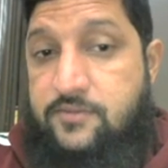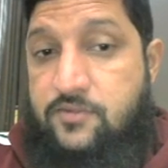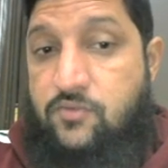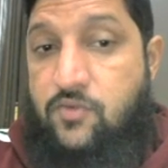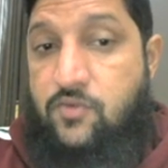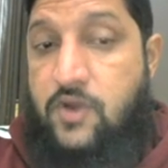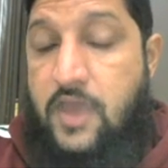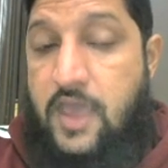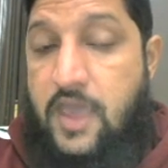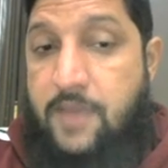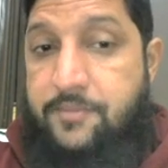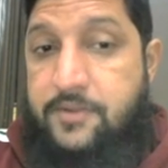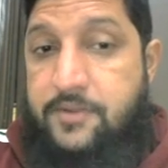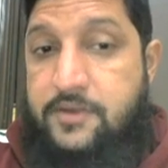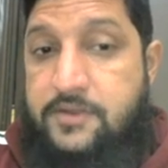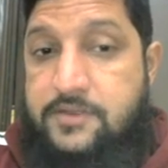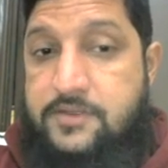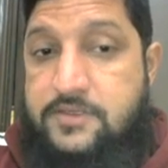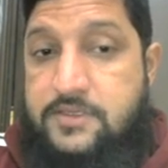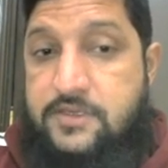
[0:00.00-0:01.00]
What
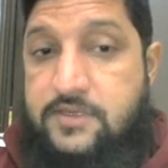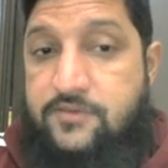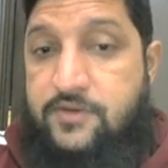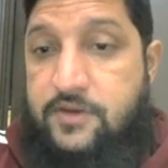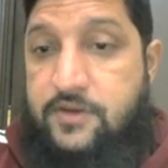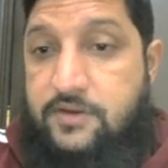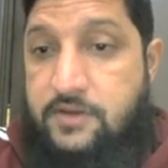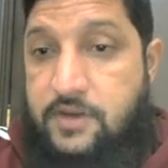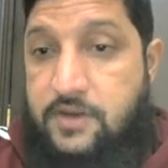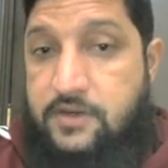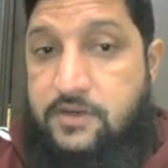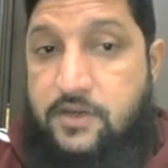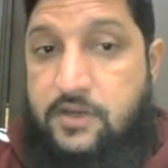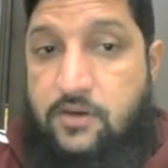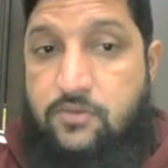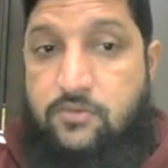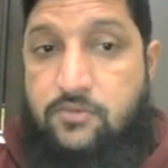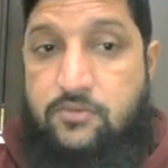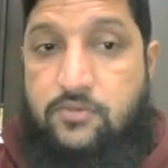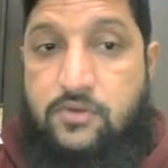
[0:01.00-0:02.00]
happens is if I drag
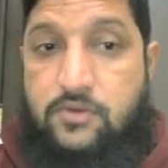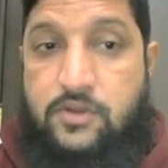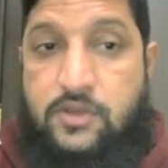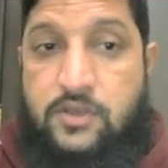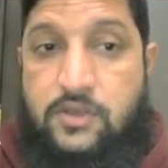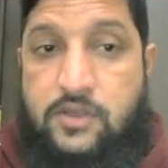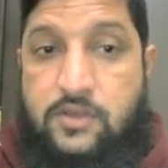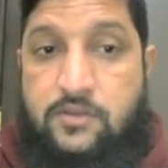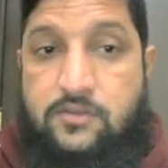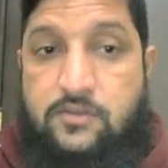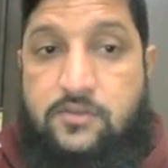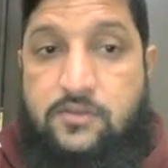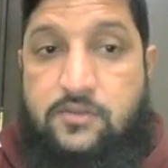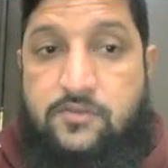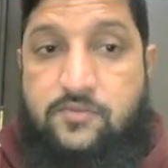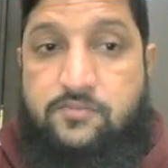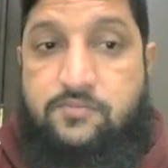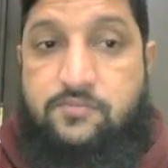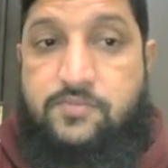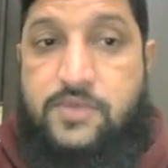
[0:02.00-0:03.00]
down
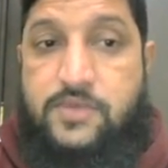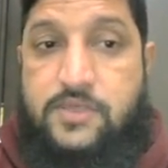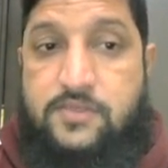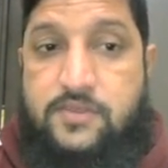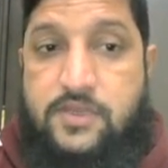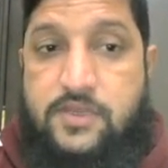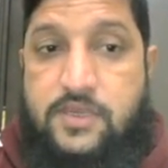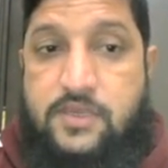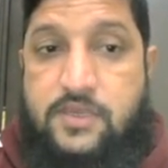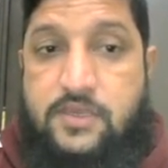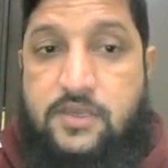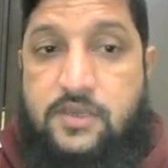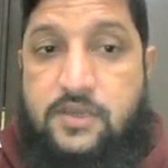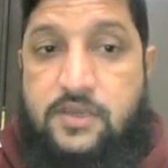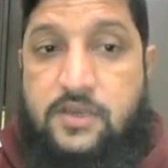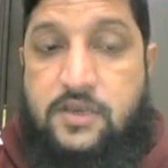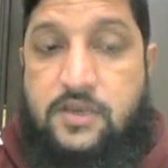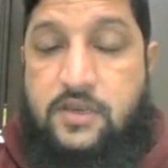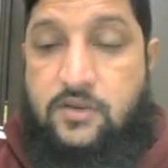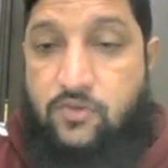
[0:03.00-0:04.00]
this B3
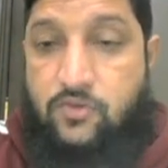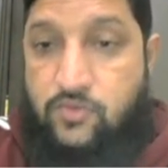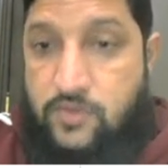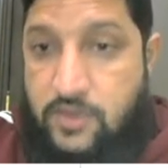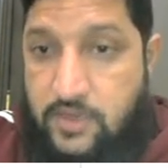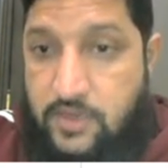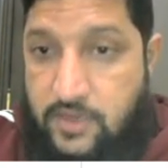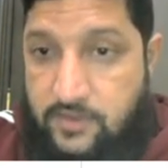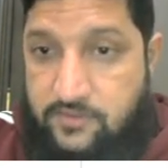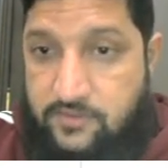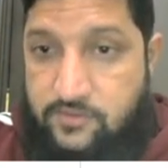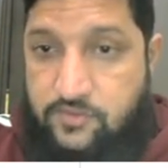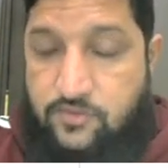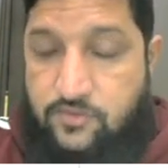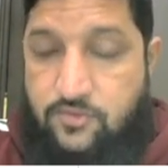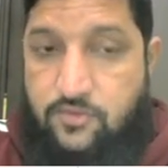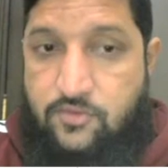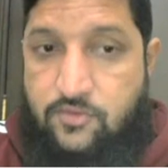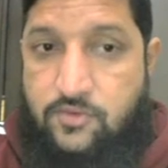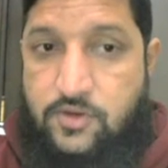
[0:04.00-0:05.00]
to the next
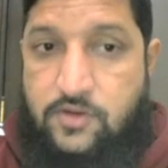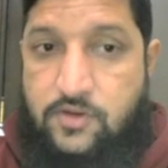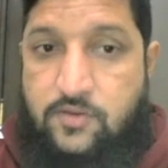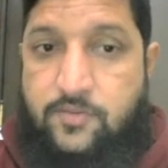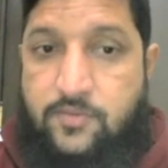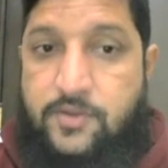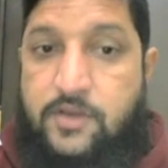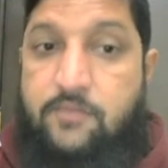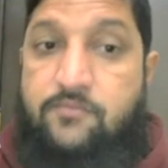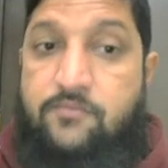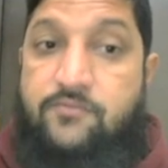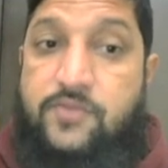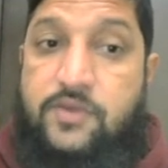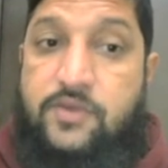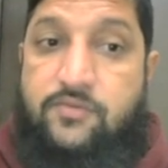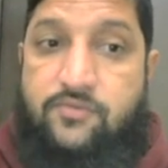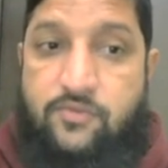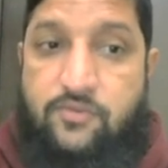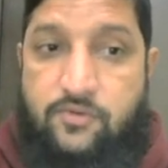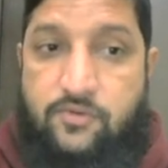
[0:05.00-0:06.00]
row will become
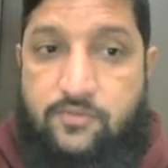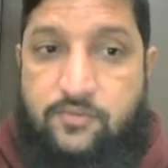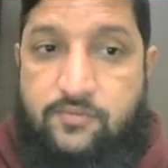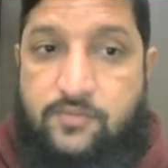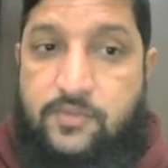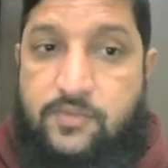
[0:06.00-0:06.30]
B4,